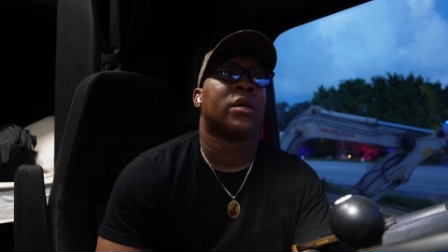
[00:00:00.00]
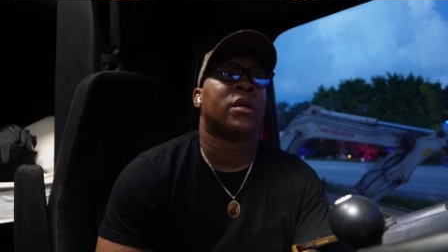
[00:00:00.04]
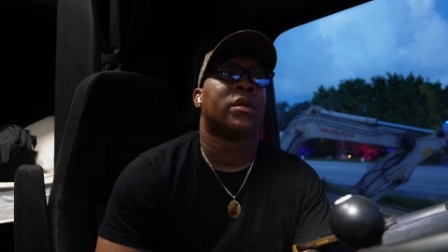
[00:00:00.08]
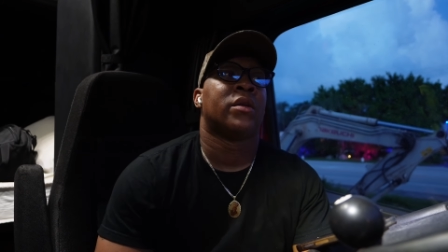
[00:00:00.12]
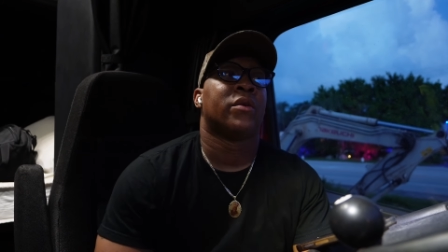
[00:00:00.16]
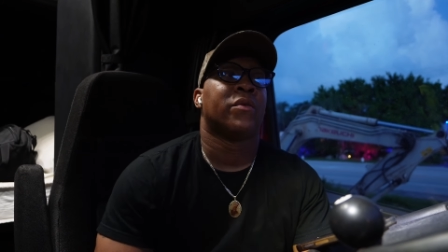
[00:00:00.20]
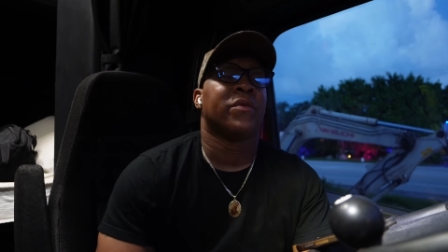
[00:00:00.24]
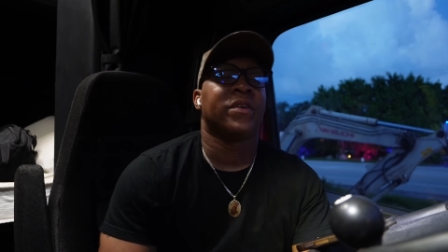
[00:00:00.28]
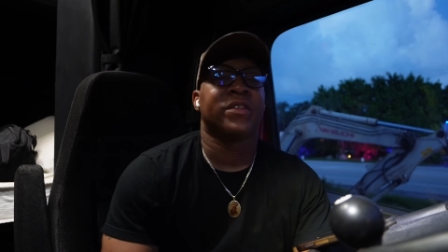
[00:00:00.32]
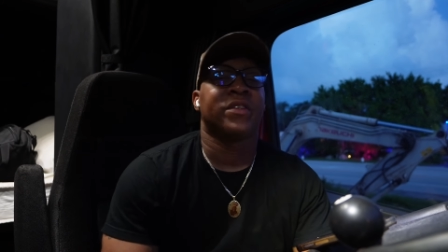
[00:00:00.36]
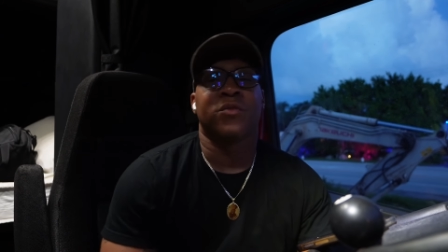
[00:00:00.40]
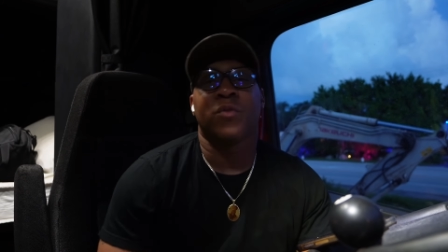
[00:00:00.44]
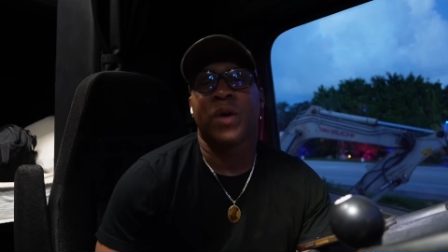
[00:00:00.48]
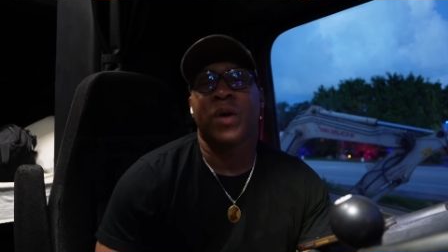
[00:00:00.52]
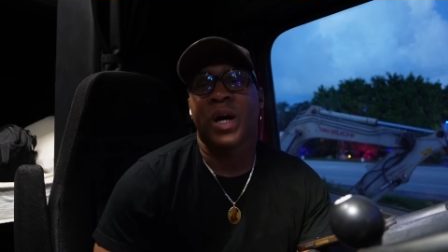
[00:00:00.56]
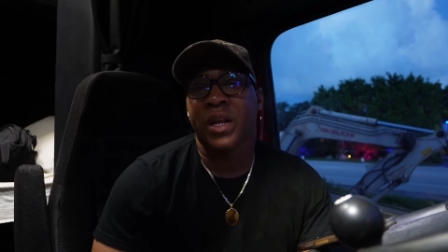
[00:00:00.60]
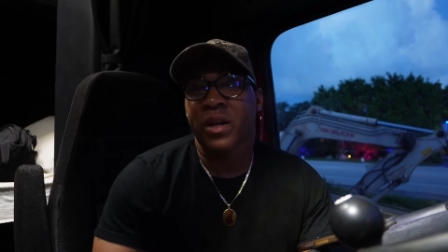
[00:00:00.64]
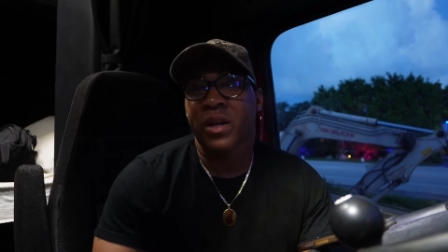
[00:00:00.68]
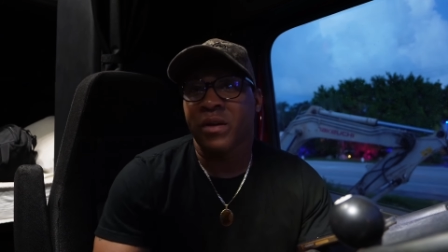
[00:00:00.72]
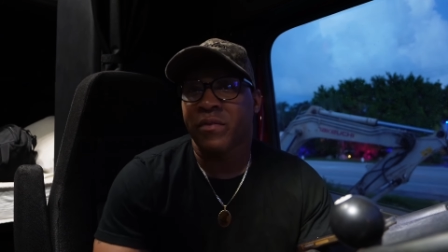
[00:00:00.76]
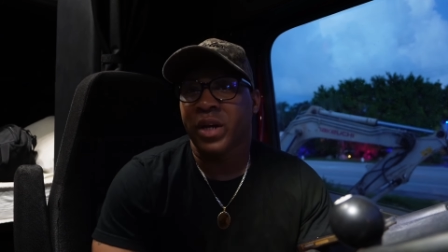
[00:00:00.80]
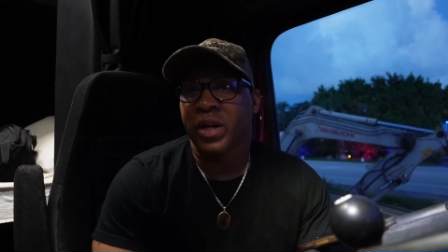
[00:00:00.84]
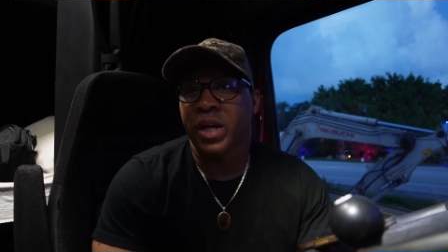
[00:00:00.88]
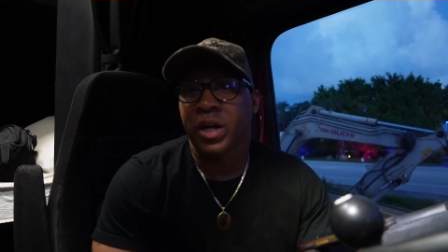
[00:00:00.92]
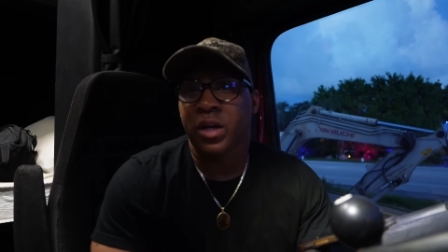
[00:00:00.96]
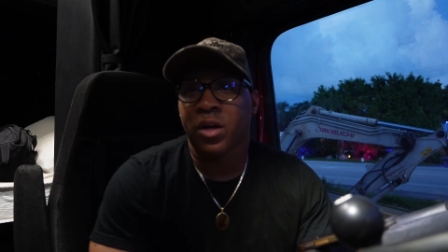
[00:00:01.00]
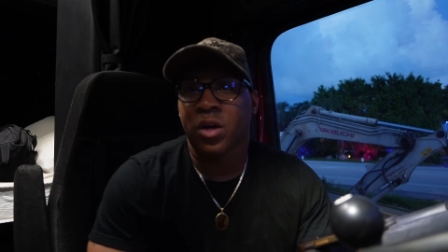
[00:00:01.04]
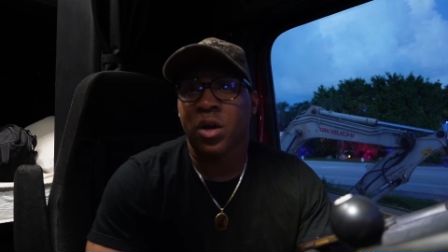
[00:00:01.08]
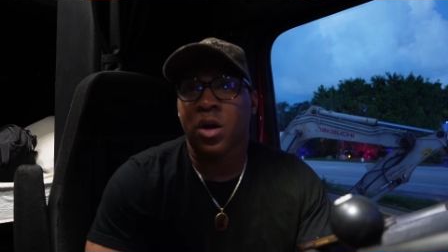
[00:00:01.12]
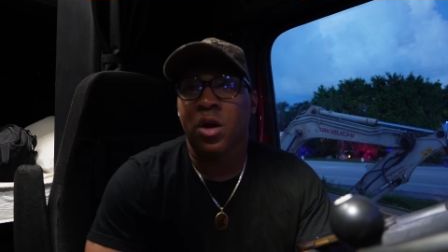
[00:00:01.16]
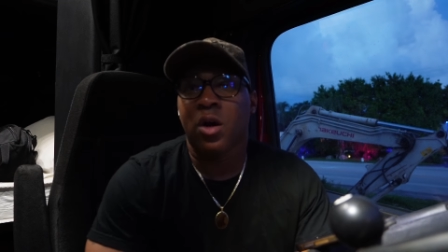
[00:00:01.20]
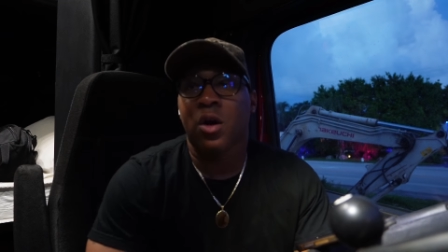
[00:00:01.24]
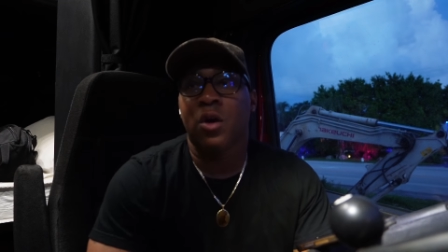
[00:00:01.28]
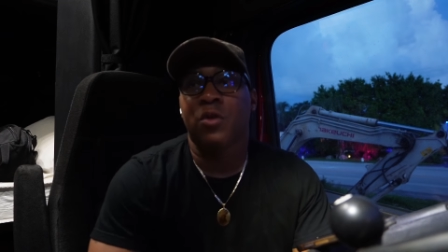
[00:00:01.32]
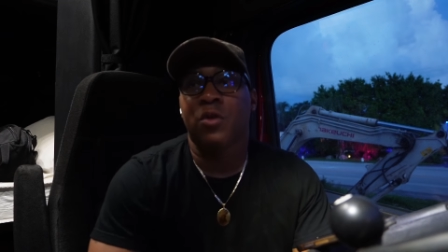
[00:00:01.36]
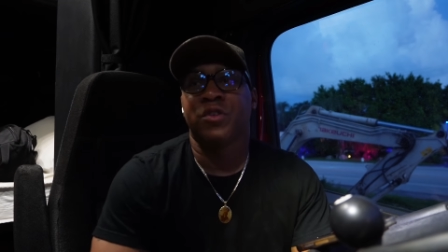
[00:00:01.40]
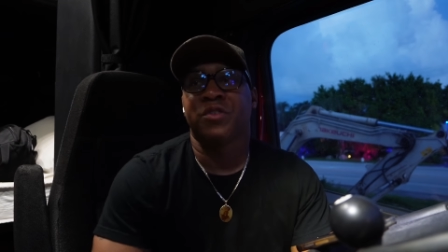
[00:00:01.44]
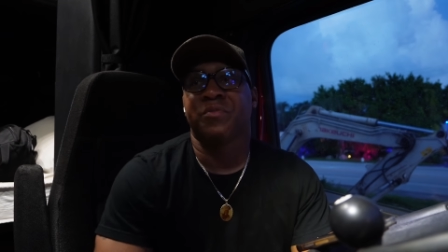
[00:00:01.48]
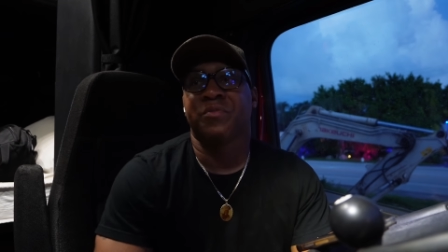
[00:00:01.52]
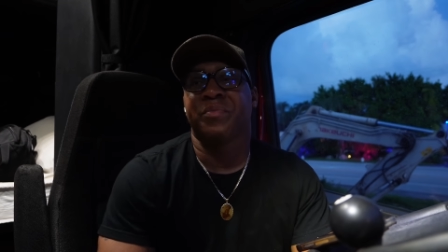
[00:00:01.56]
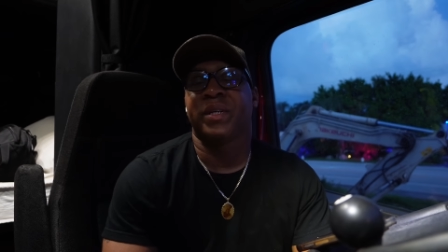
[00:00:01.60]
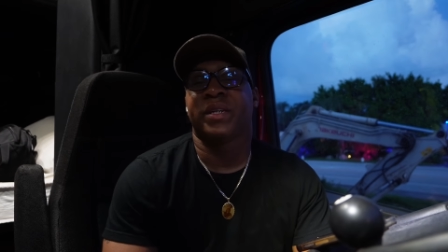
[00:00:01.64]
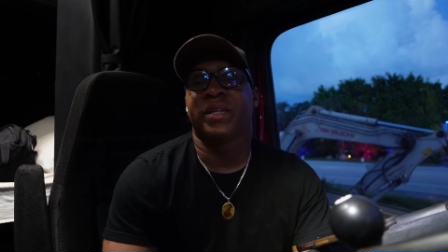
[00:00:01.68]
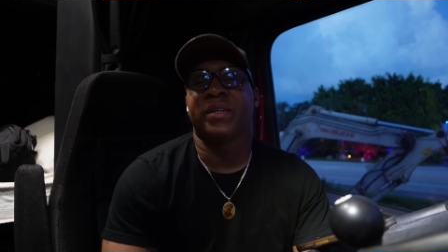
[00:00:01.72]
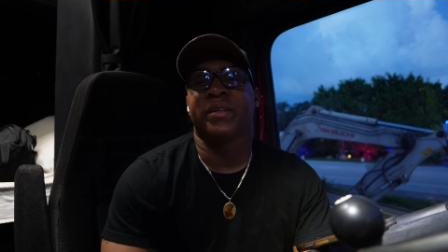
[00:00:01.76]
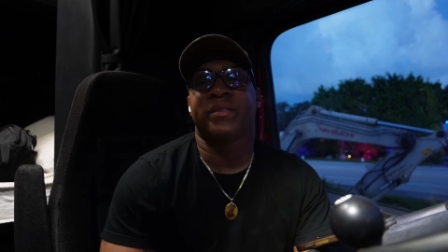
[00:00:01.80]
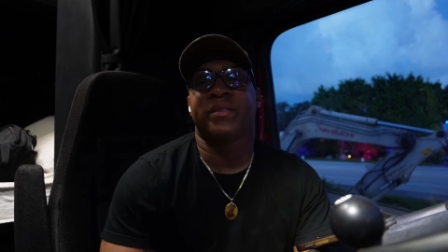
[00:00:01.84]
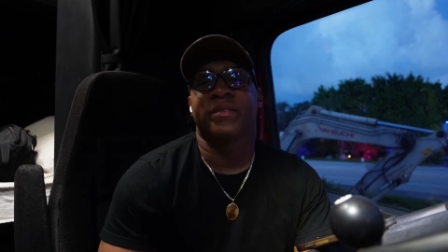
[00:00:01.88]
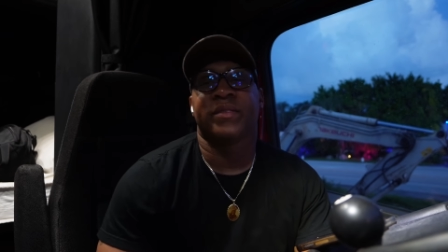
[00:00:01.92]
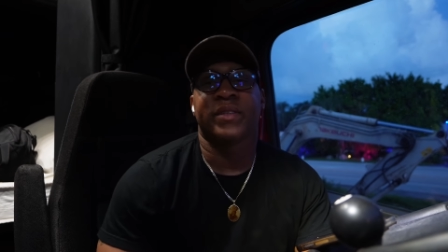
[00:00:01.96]
the reason why I never got a call was
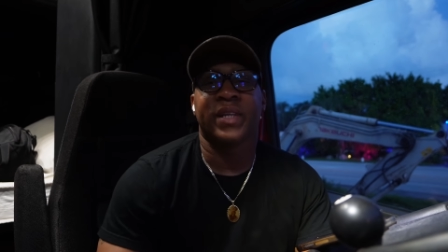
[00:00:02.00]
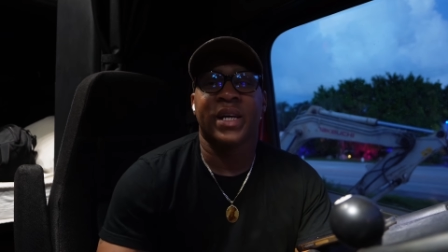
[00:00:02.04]
because